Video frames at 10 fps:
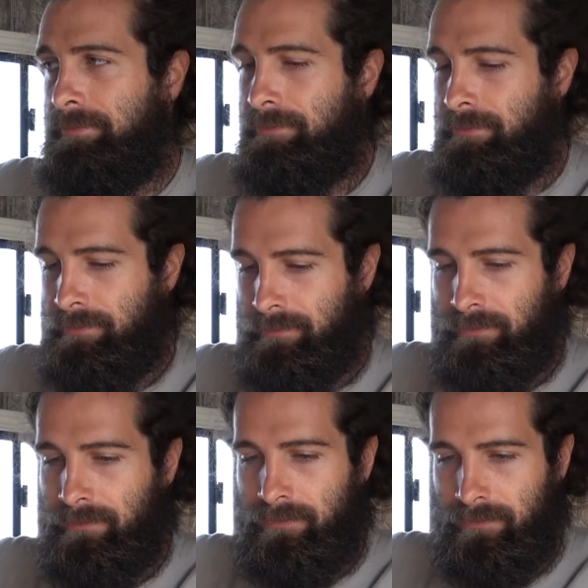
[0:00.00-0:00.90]

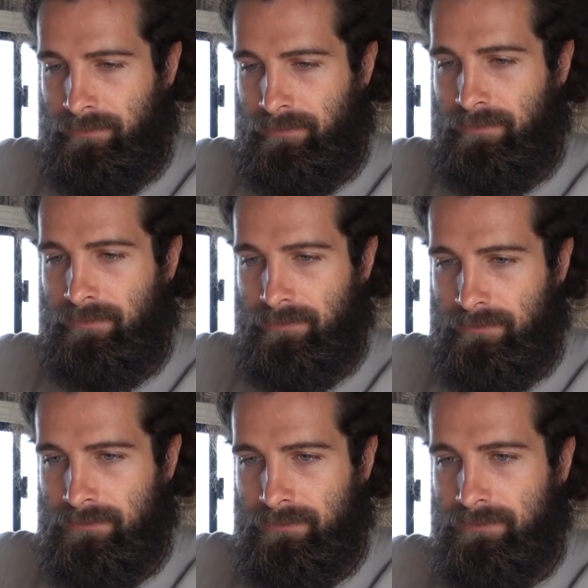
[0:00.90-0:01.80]

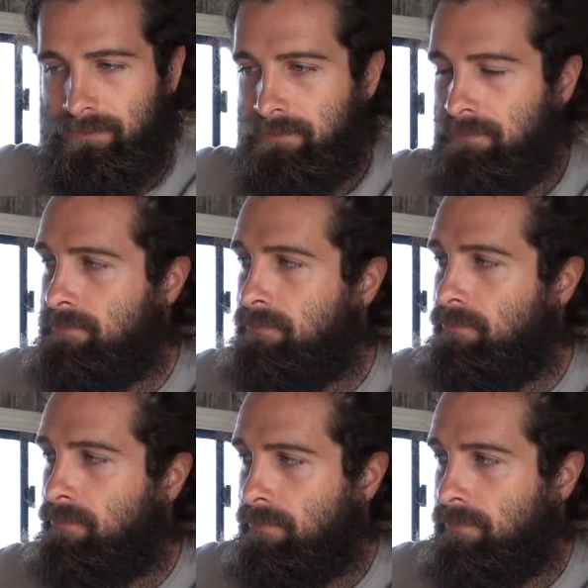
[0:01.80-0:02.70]

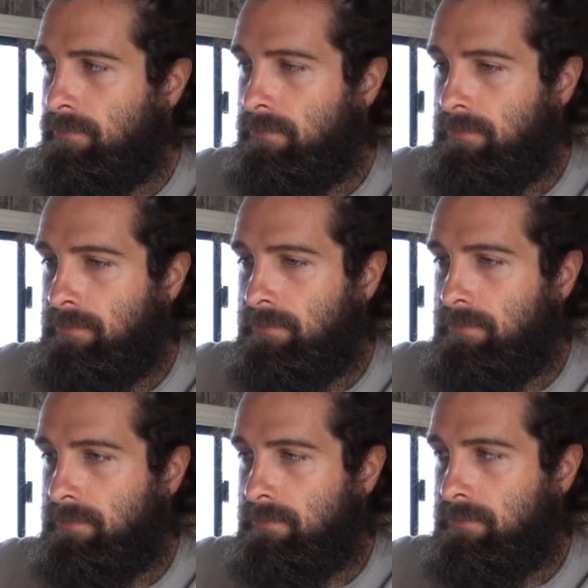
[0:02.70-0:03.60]

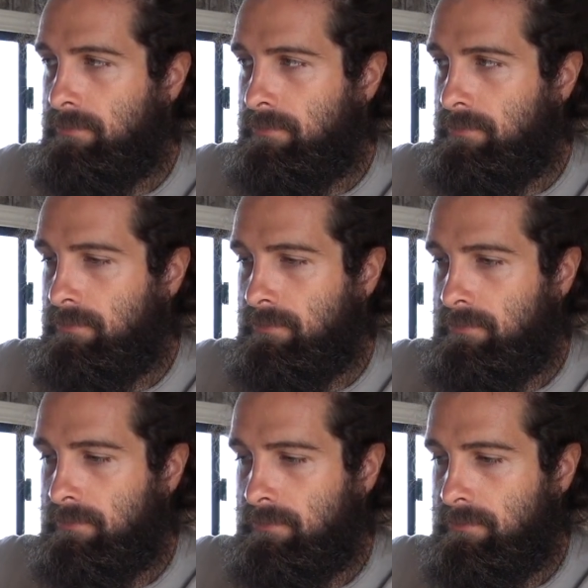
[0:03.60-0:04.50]

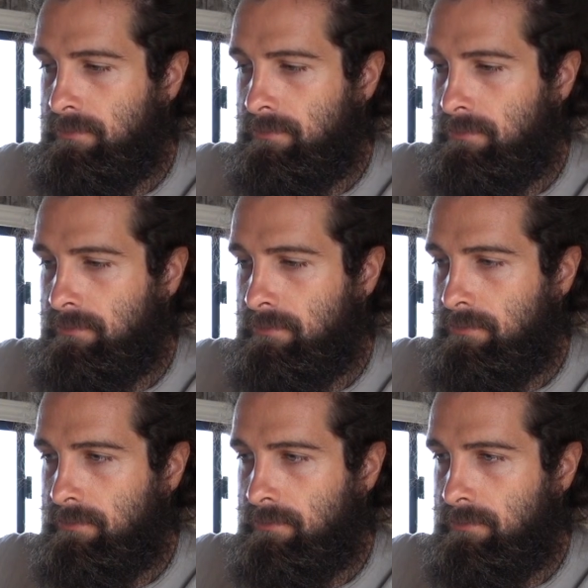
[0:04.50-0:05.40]

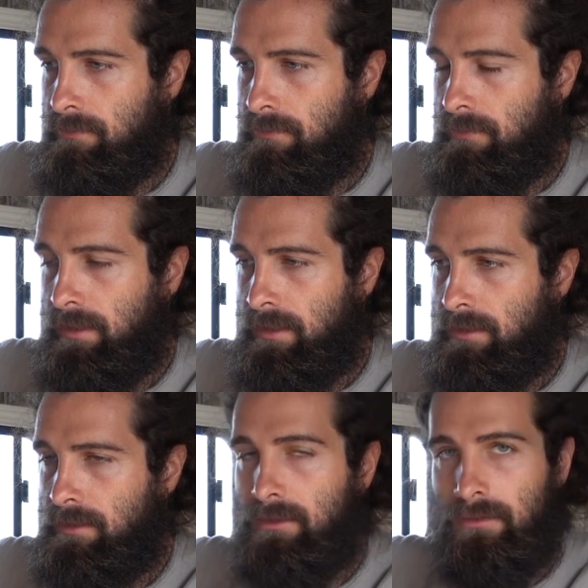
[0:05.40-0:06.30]

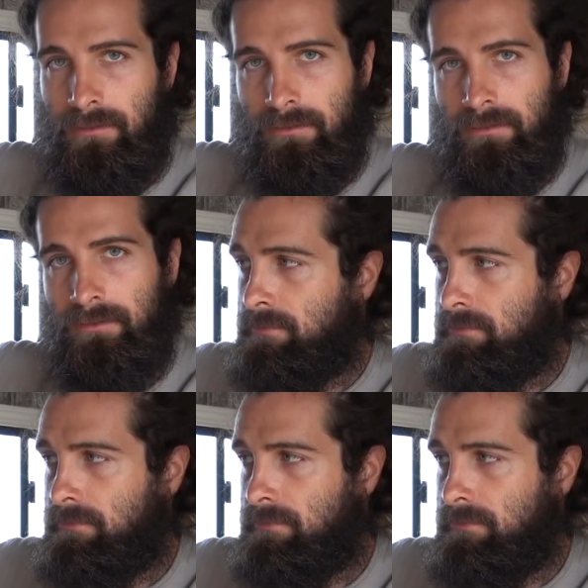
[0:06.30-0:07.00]
No words are spoken by the person on screen.